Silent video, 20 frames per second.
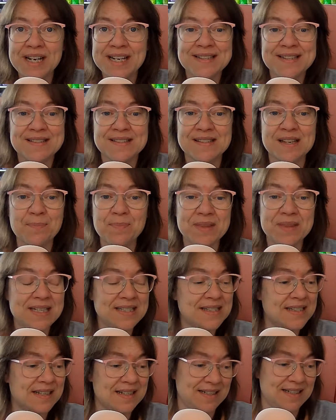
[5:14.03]

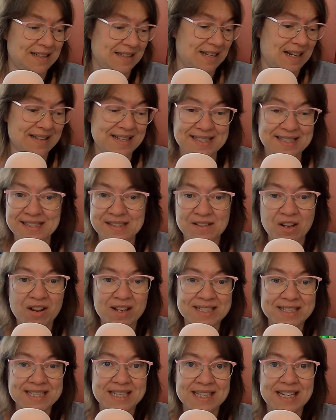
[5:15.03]
This is all
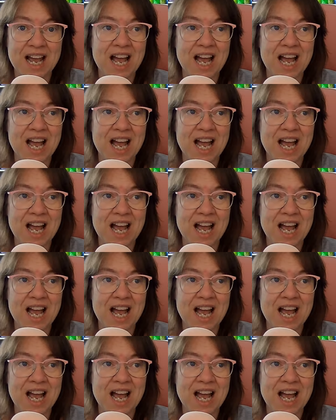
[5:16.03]
I did.